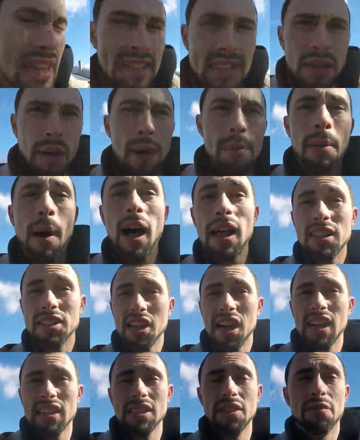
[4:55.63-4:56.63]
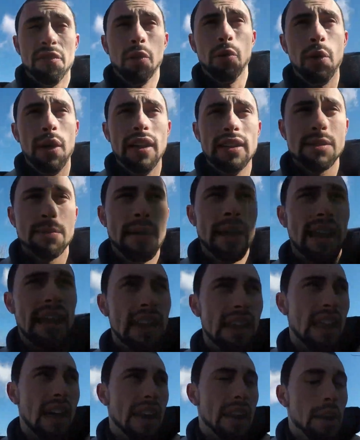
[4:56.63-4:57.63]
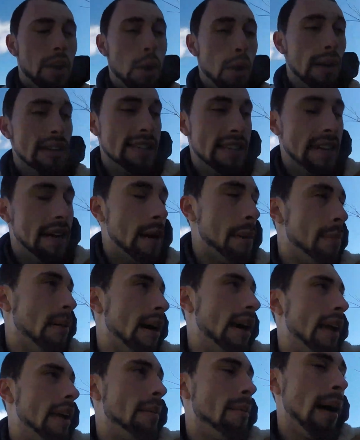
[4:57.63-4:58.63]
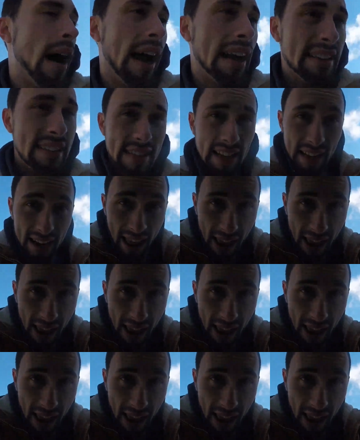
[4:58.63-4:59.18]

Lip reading: So I apologize if the wind's making a lot of noise here, but I did